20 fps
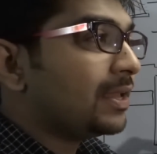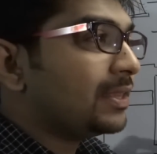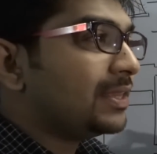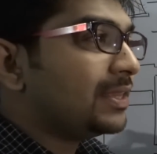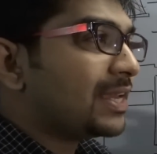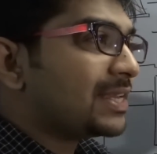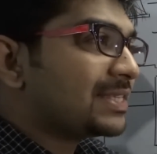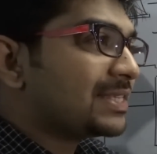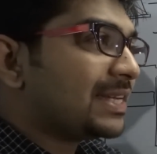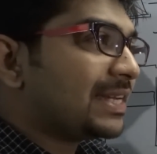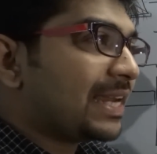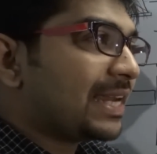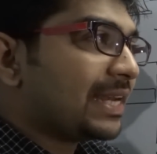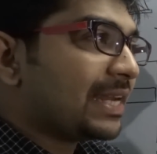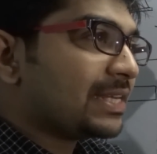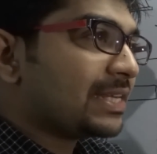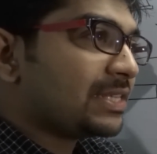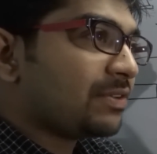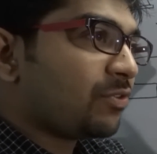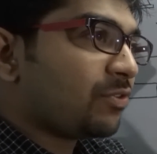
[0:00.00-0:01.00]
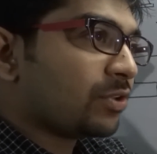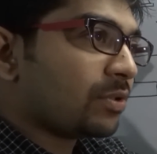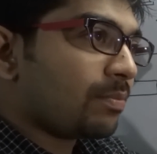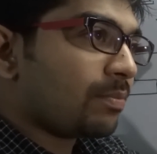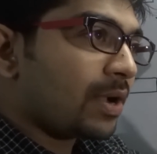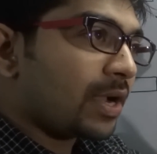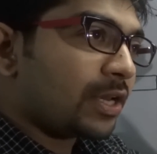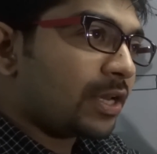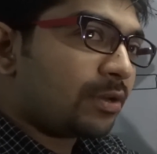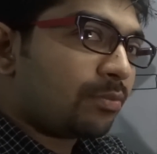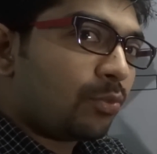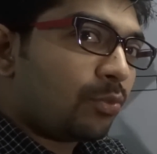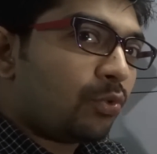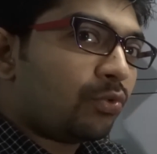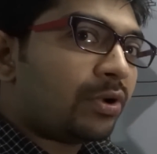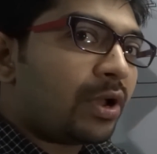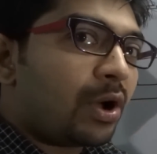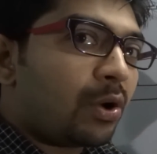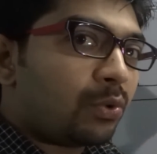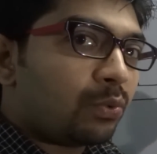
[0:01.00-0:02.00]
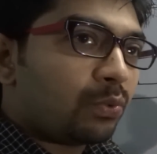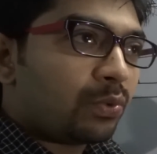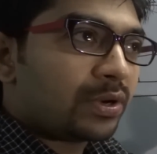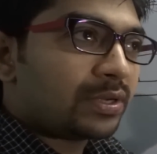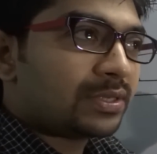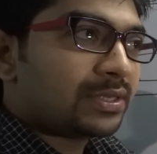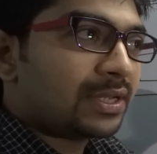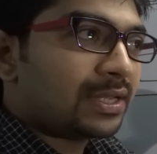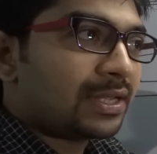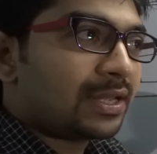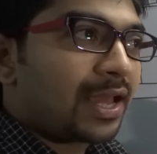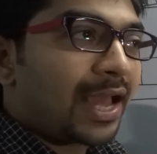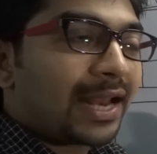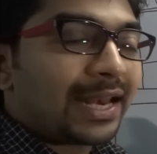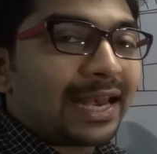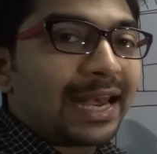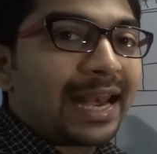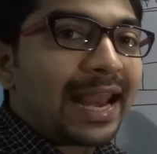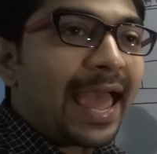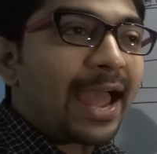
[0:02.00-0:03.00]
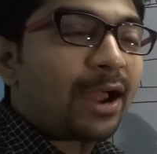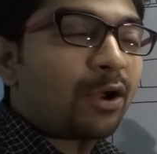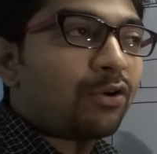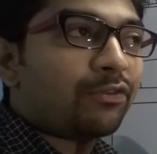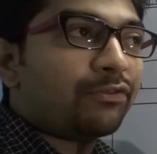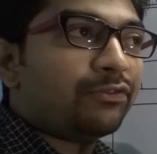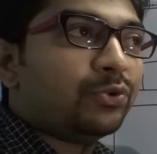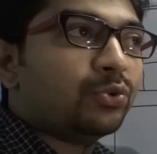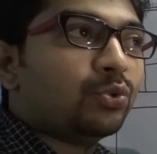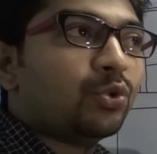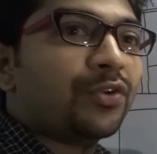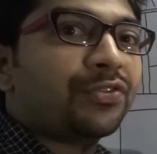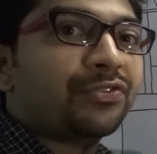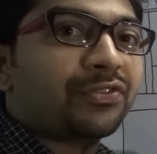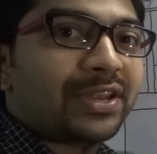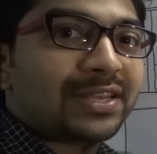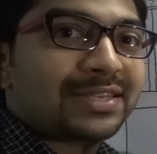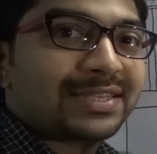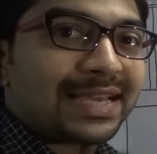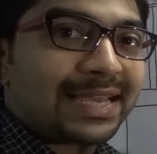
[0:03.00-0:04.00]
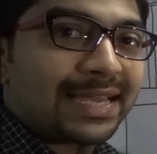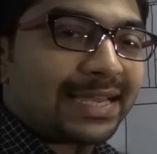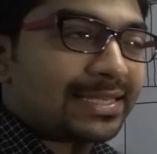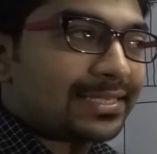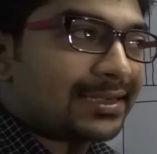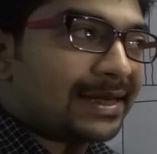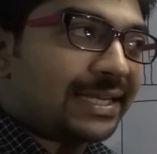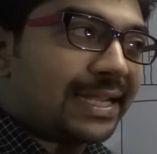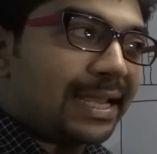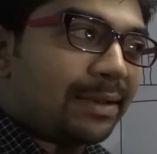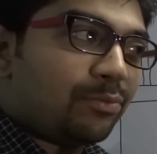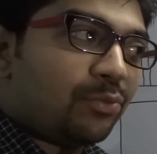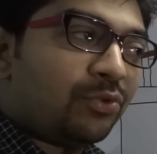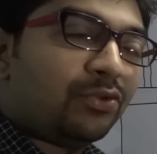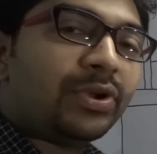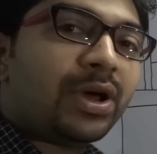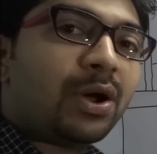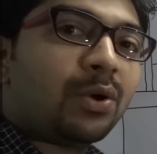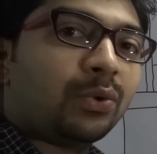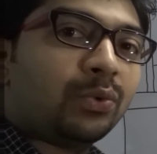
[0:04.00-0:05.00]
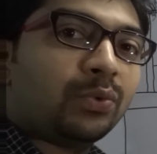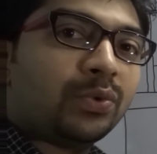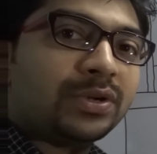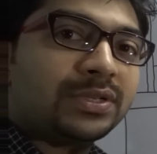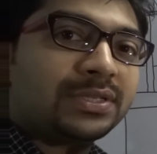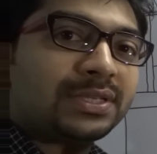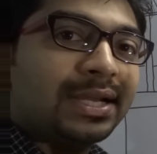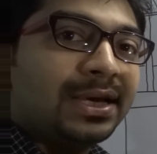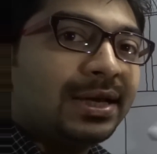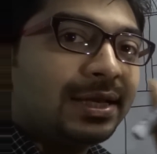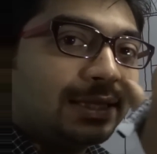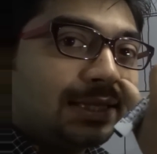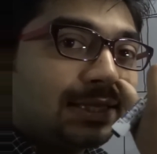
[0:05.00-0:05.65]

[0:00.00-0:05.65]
There is a tendency for the bucket to move downwards. At a lag of two or three seconds, it can move downwards.